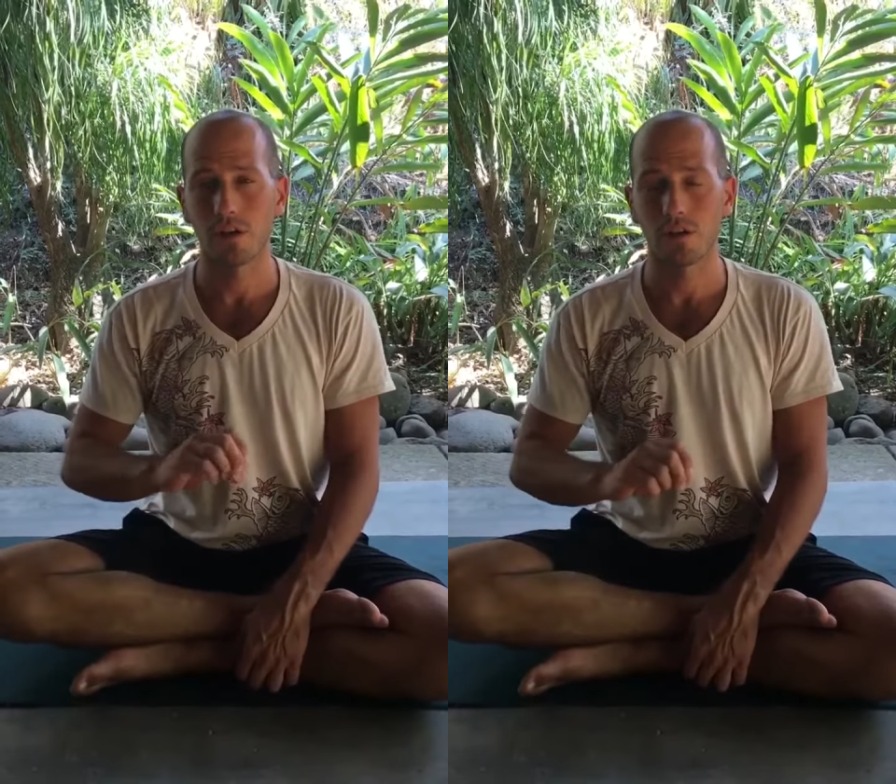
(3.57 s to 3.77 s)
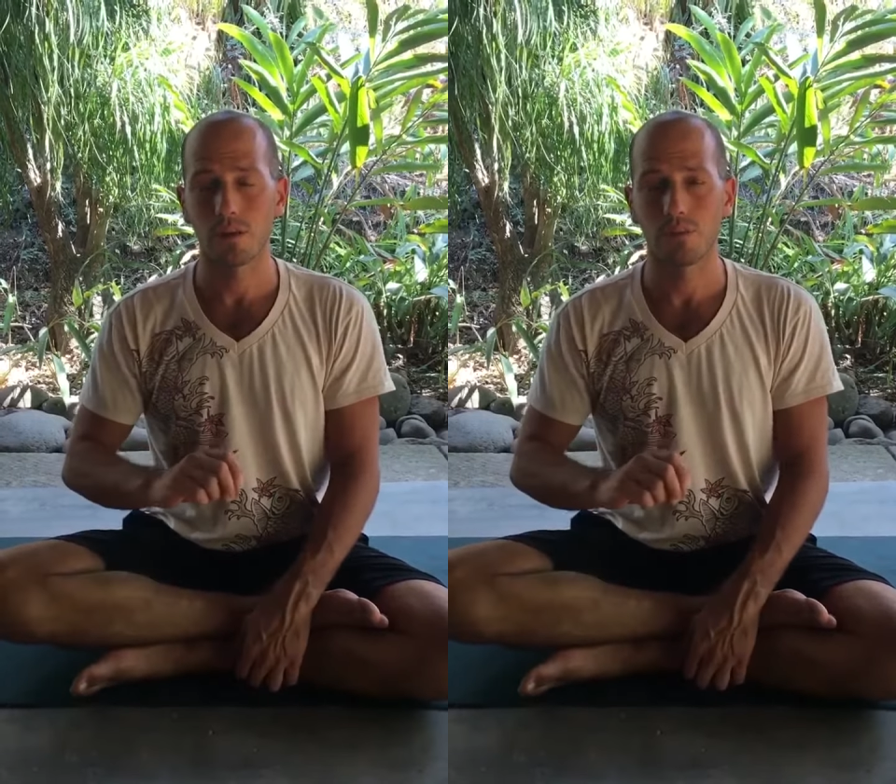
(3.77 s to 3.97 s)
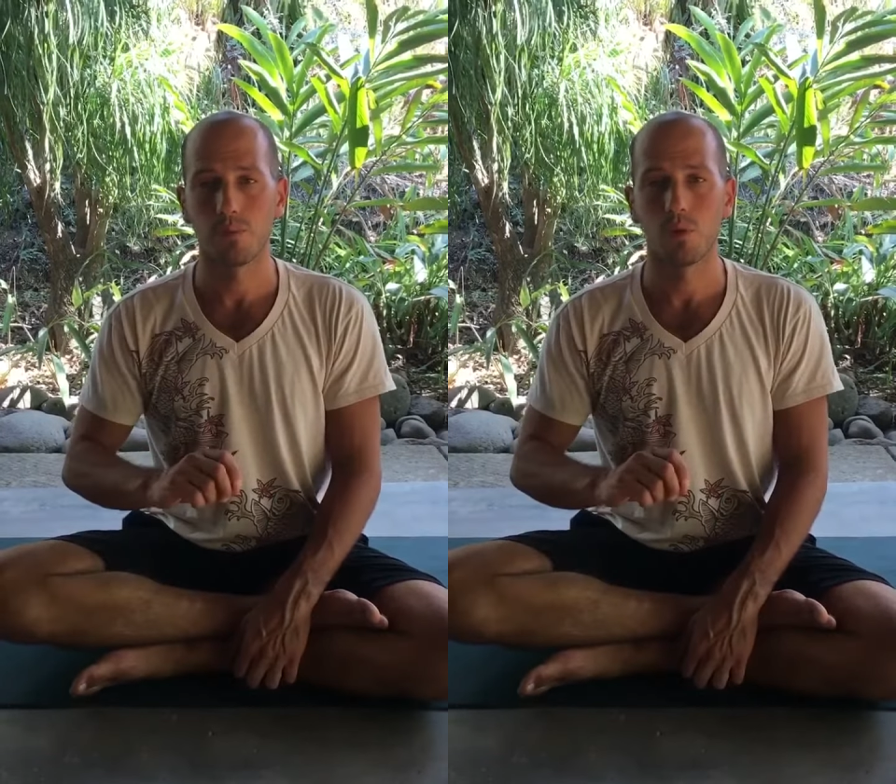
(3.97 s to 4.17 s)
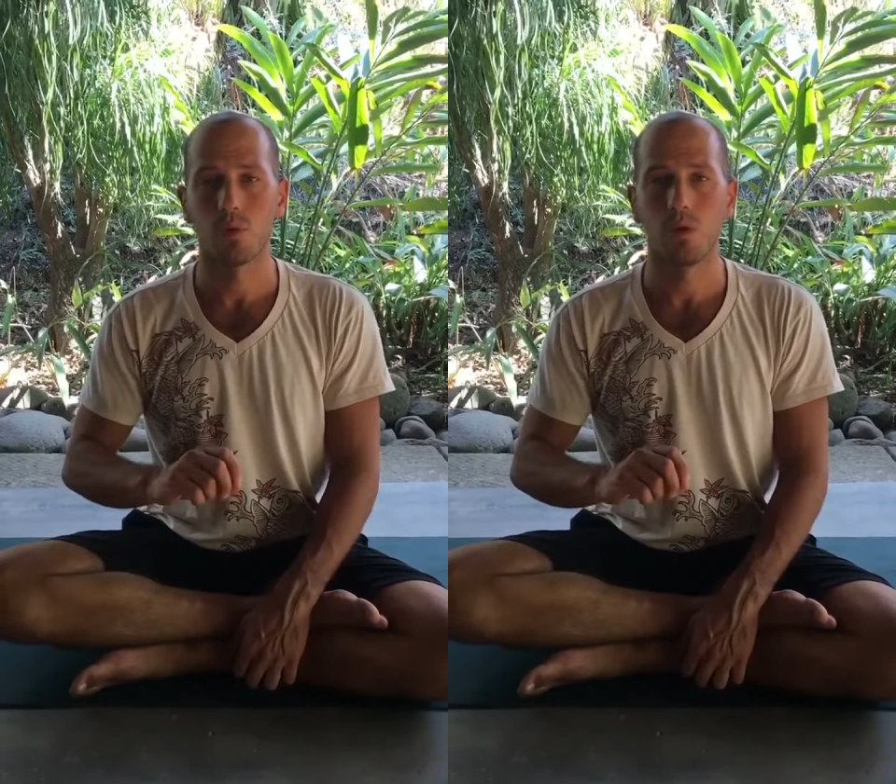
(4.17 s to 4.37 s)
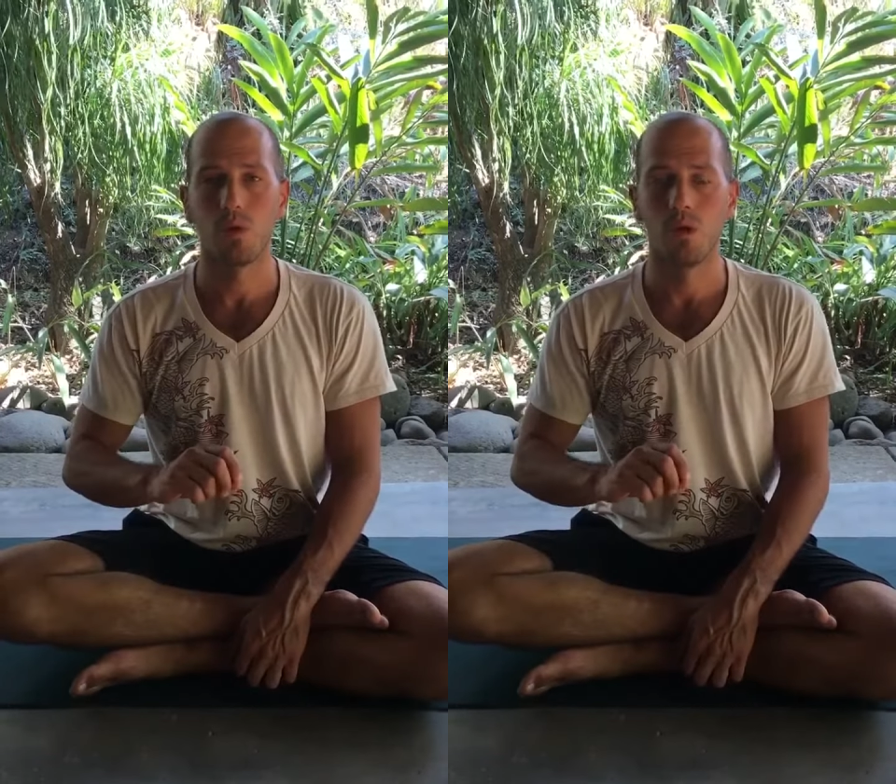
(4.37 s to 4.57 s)

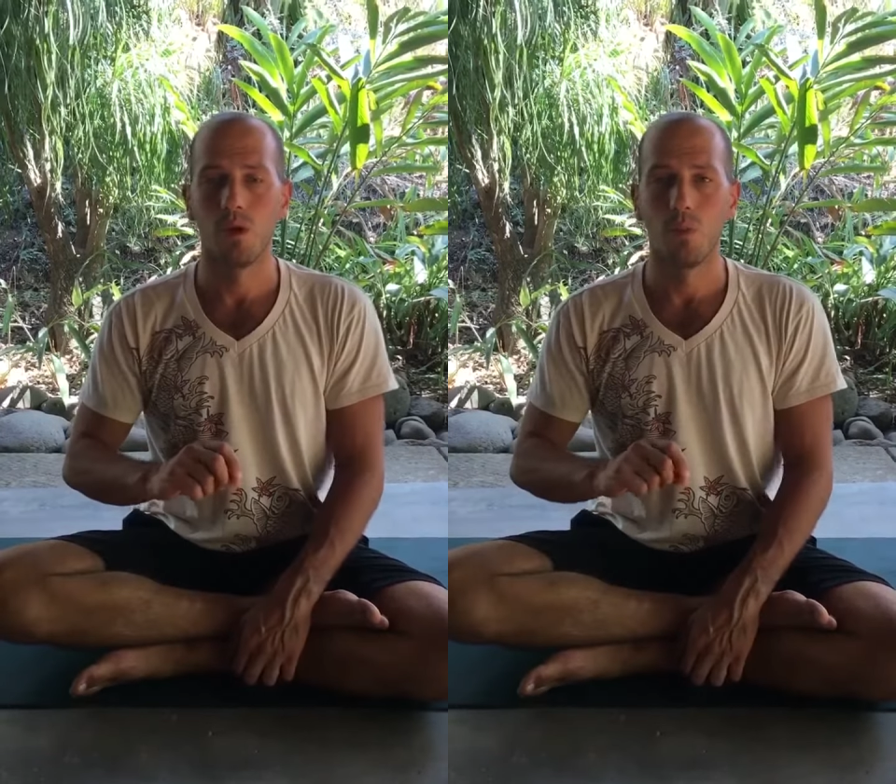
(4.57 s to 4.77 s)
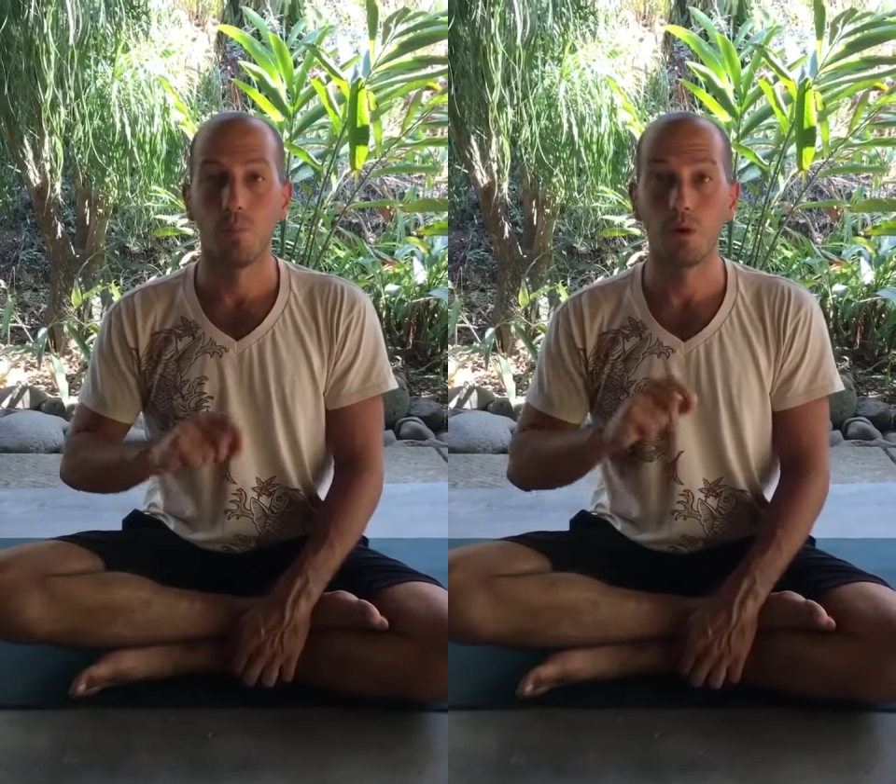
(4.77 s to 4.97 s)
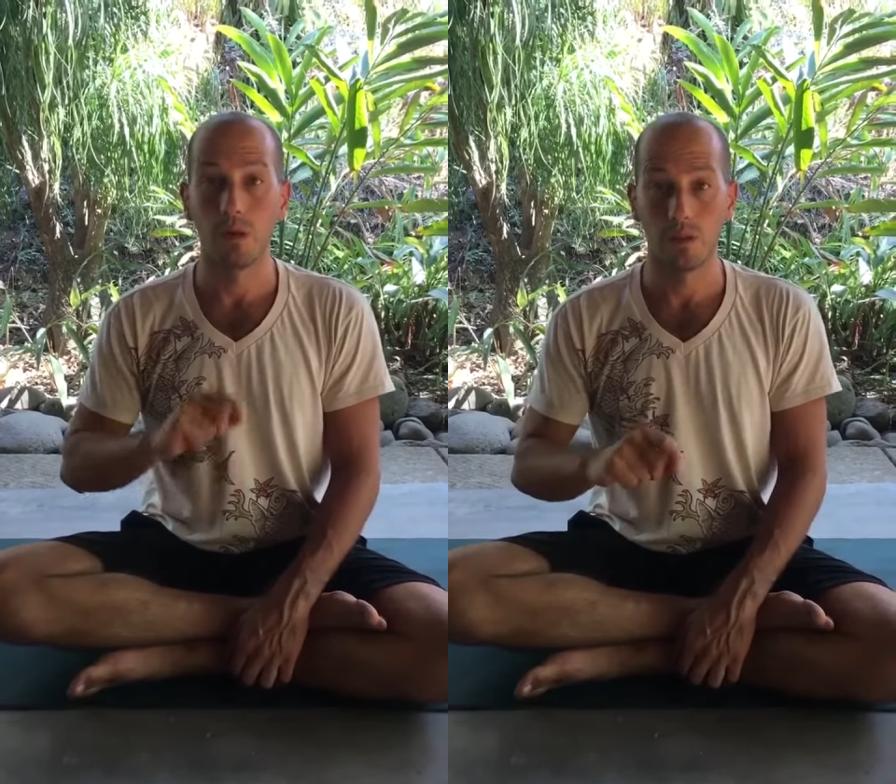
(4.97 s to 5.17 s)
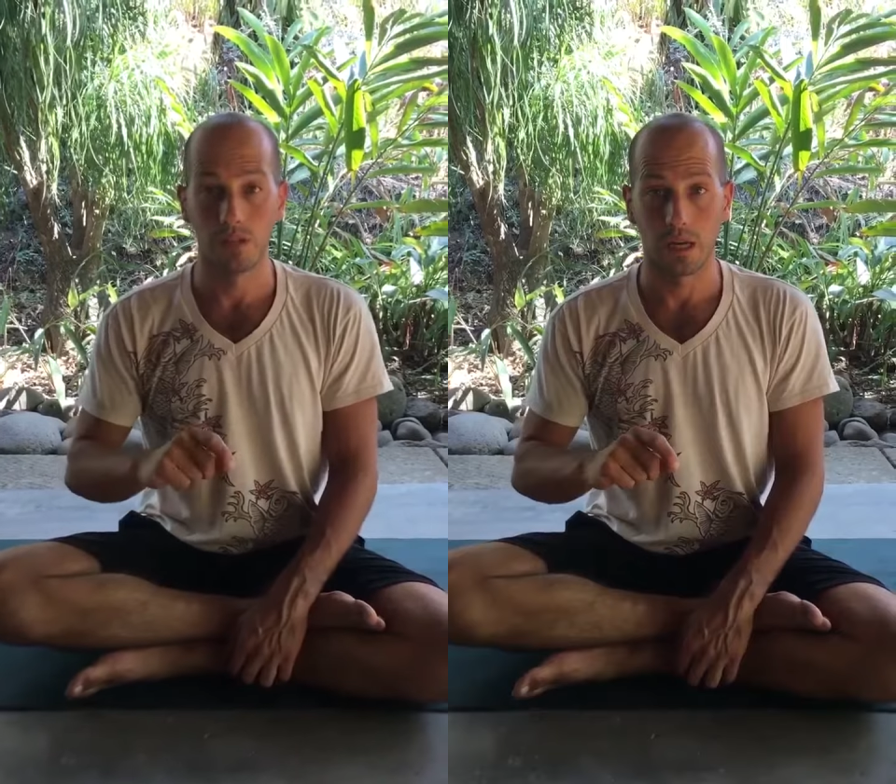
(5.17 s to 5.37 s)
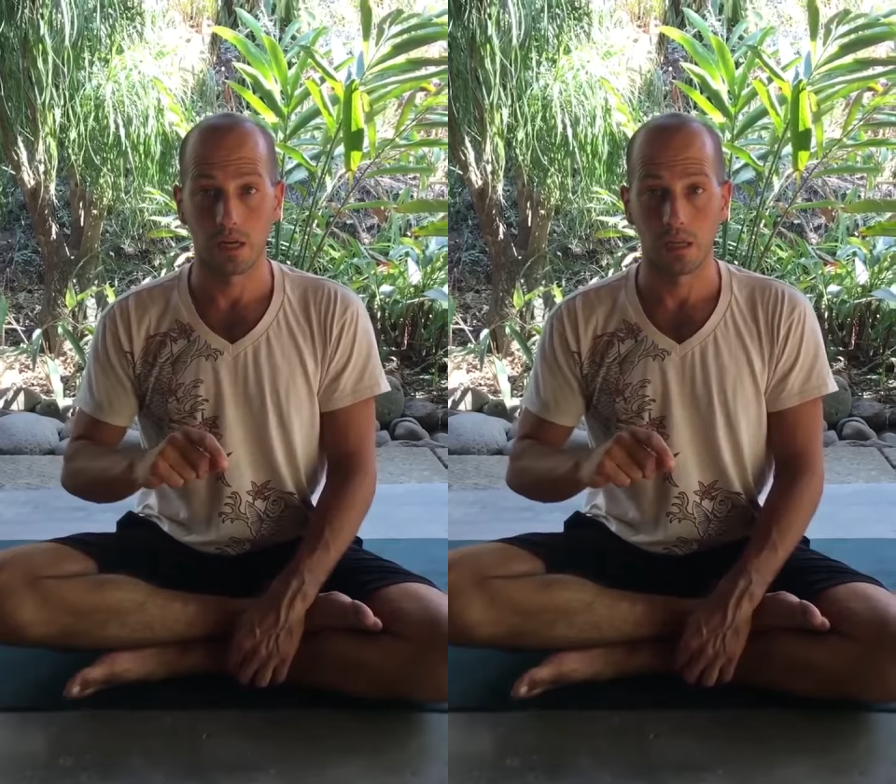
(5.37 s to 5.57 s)
simple
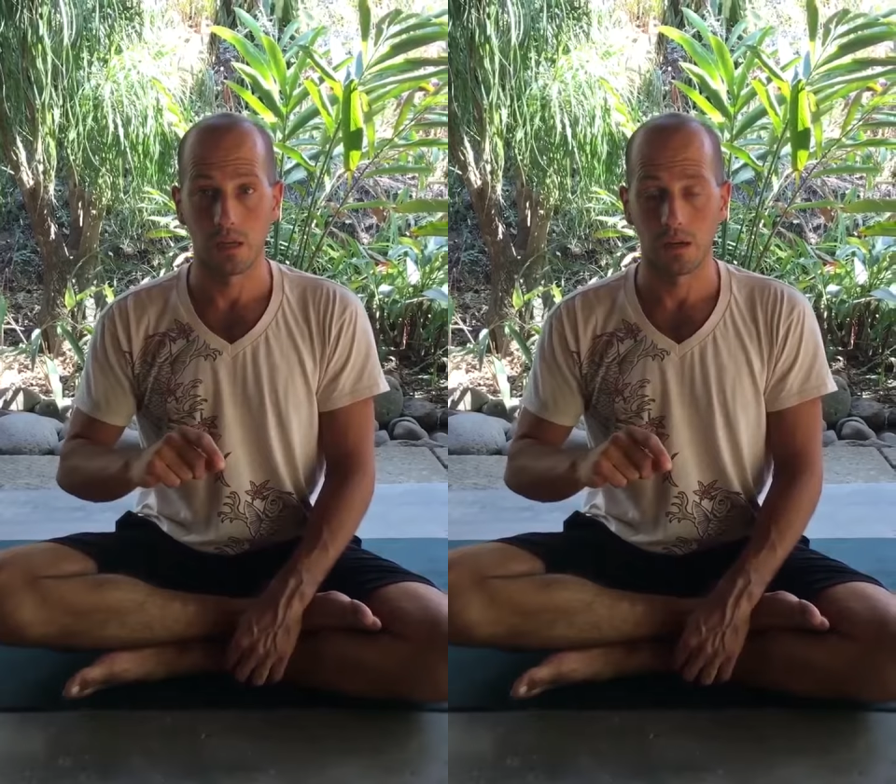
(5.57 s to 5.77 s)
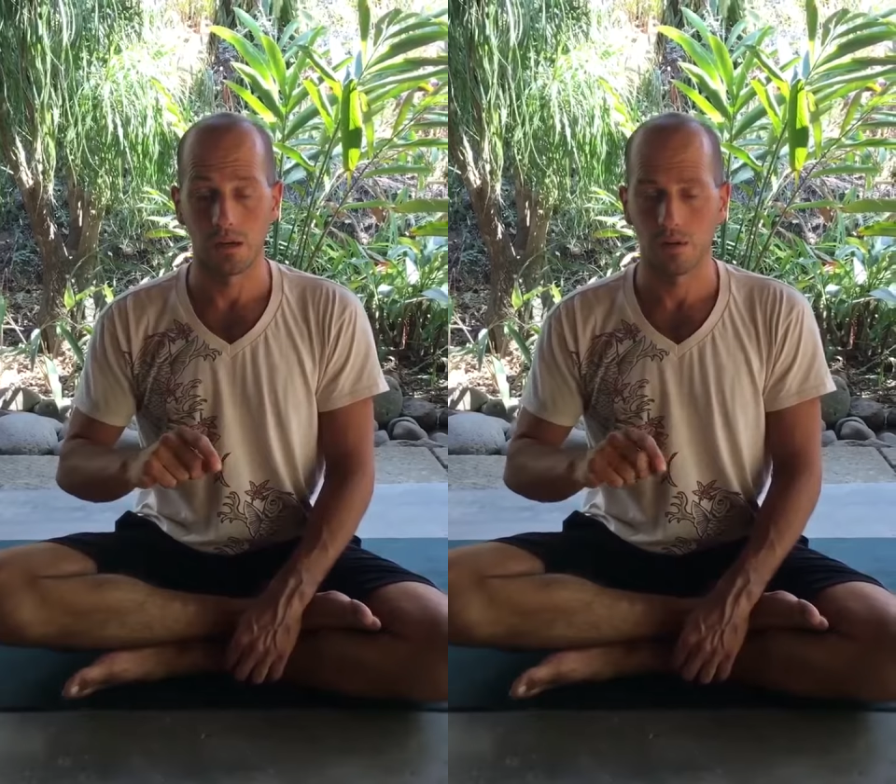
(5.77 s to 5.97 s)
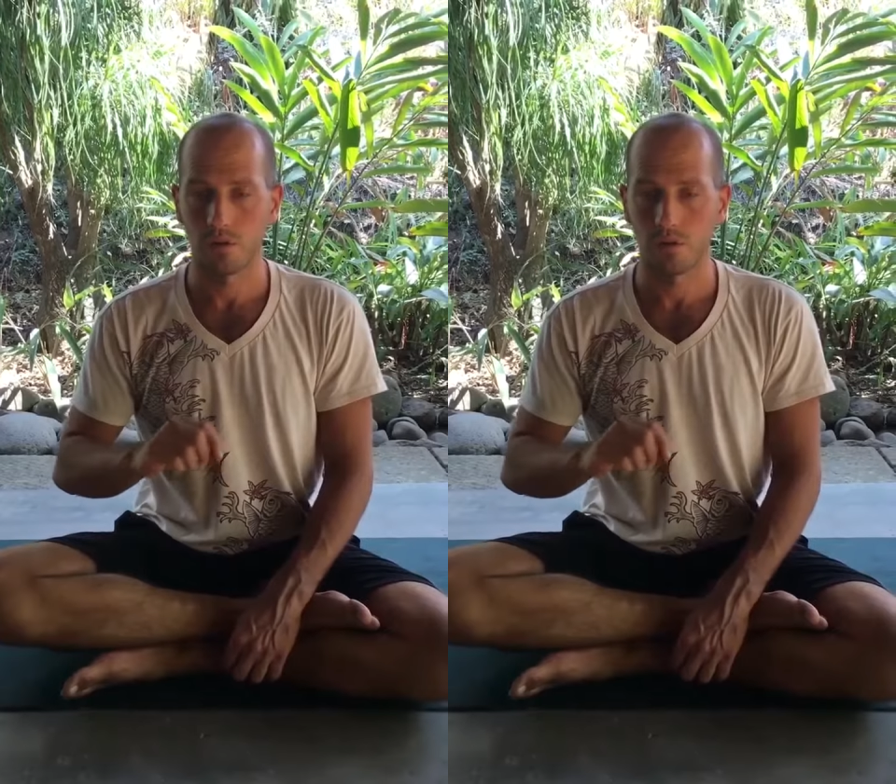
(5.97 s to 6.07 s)
breathing technique.